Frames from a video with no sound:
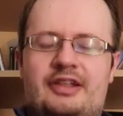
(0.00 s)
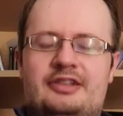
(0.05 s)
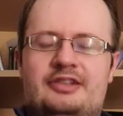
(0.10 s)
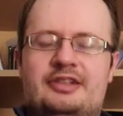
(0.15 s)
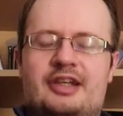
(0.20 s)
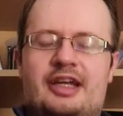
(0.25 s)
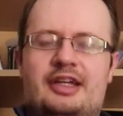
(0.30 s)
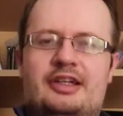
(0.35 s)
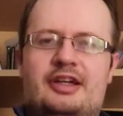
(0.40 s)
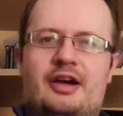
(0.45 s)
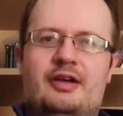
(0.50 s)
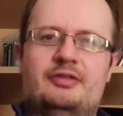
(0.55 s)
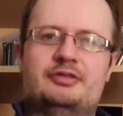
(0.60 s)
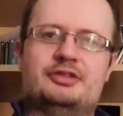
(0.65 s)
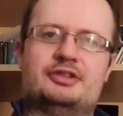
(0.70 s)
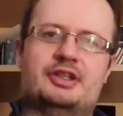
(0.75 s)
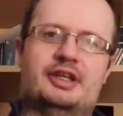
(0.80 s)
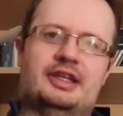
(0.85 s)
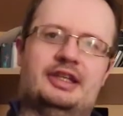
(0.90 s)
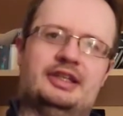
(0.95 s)

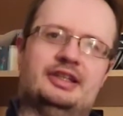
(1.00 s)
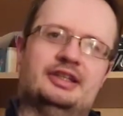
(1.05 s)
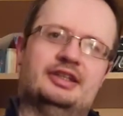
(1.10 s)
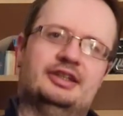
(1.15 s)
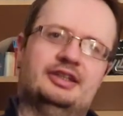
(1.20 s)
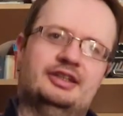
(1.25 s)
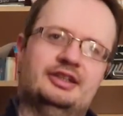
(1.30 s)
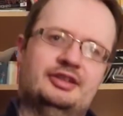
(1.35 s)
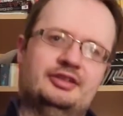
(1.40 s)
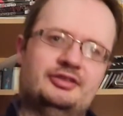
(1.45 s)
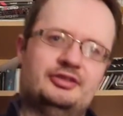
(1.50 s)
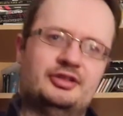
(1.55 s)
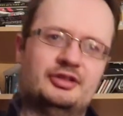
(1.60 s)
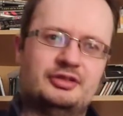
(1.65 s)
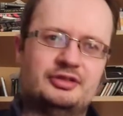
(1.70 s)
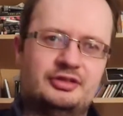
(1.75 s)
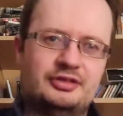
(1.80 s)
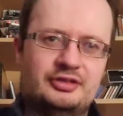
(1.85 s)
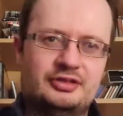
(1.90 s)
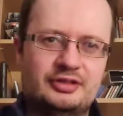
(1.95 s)
Tchaikovsky
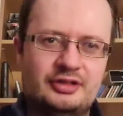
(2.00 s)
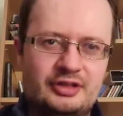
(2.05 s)
just